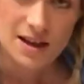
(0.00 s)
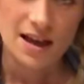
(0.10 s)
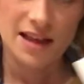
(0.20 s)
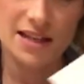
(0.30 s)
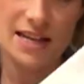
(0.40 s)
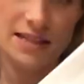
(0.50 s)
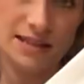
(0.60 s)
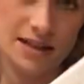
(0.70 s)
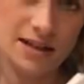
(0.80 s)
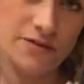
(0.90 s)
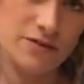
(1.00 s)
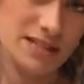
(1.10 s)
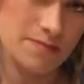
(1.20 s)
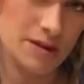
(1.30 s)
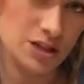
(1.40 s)
And then inside I've
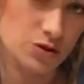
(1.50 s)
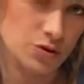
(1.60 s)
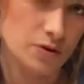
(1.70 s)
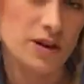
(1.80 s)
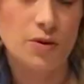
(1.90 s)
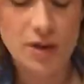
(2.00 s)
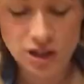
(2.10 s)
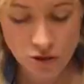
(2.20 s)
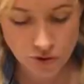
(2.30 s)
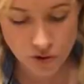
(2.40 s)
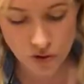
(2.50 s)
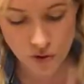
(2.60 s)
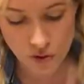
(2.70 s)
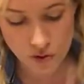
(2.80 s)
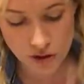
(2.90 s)
written my story, and when you do
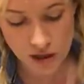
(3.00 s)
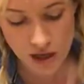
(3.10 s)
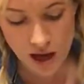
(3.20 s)
yours,